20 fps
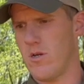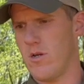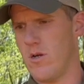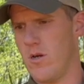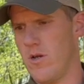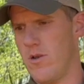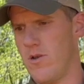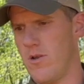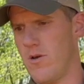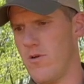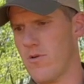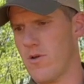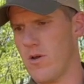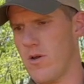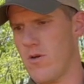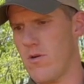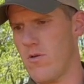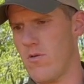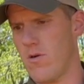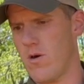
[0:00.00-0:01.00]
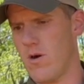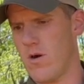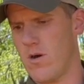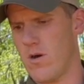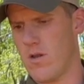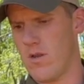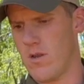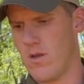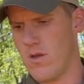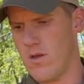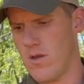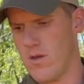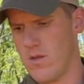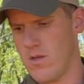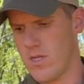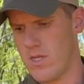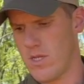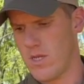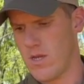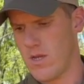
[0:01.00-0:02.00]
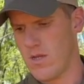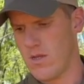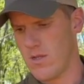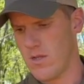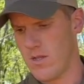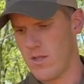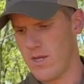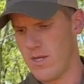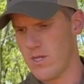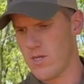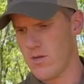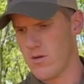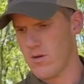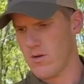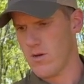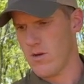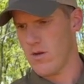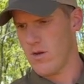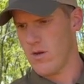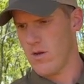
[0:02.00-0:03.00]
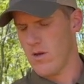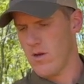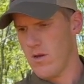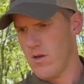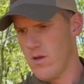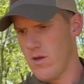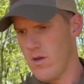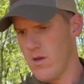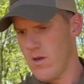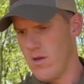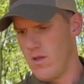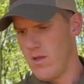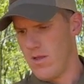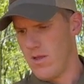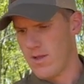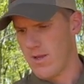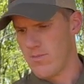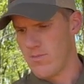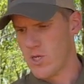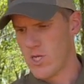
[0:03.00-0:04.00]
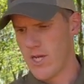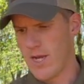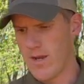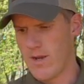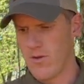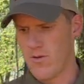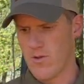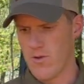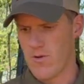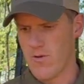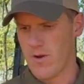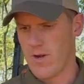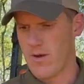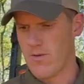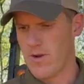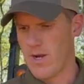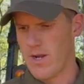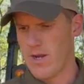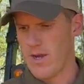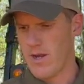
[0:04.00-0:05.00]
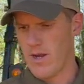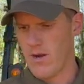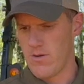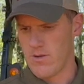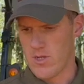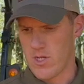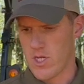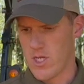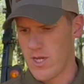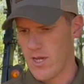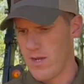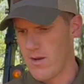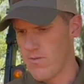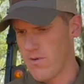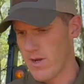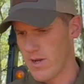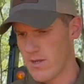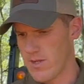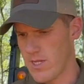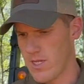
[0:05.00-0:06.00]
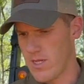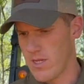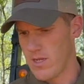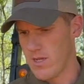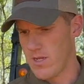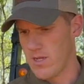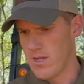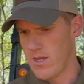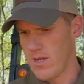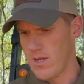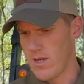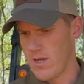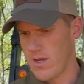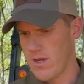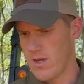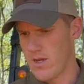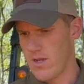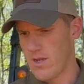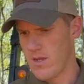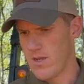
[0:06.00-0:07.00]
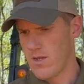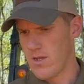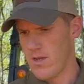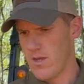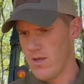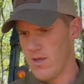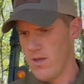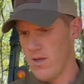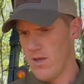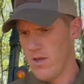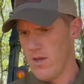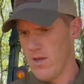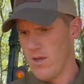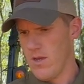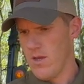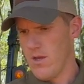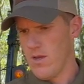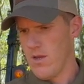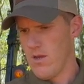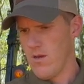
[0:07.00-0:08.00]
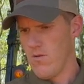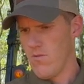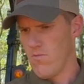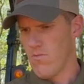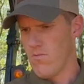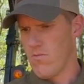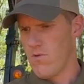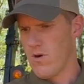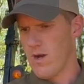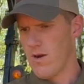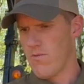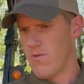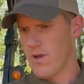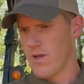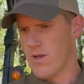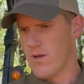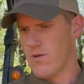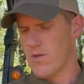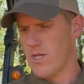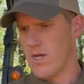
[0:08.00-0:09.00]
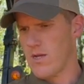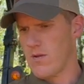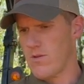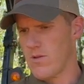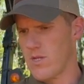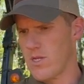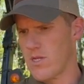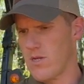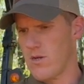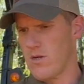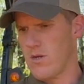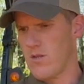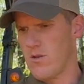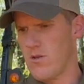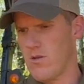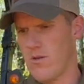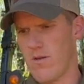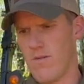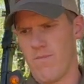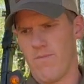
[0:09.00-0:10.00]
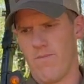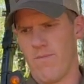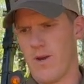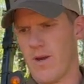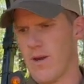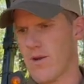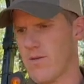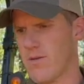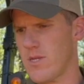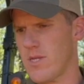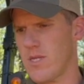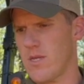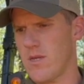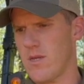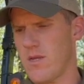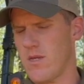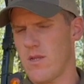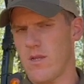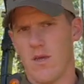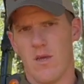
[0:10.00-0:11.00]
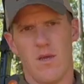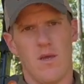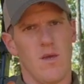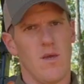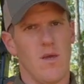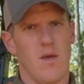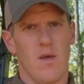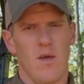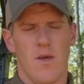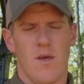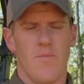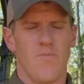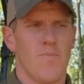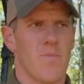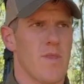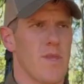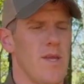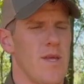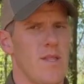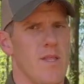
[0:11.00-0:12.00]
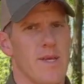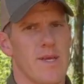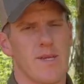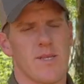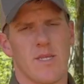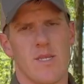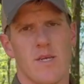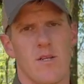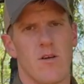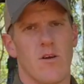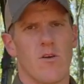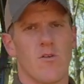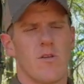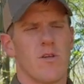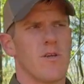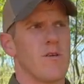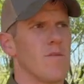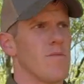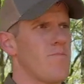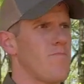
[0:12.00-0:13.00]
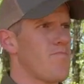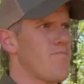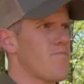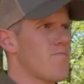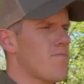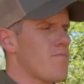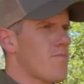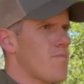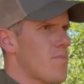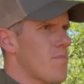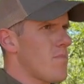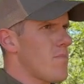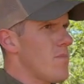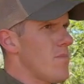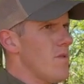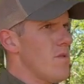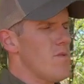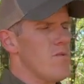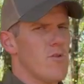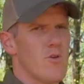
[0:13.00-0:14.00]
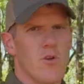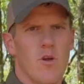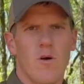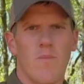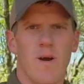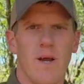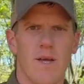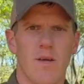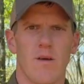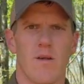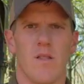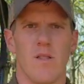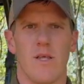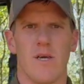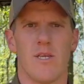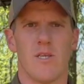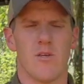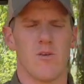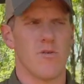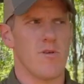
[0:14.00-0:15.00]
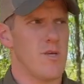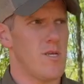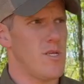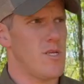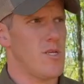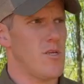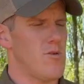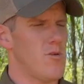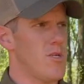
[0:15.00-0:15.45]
a no-go on seeing the laser. Like, I'm shining it on the ground right now in the shade where I can see it, and right when it goes out in the sun, you can barely see it. And like I said earlier, the drawback on a laser is you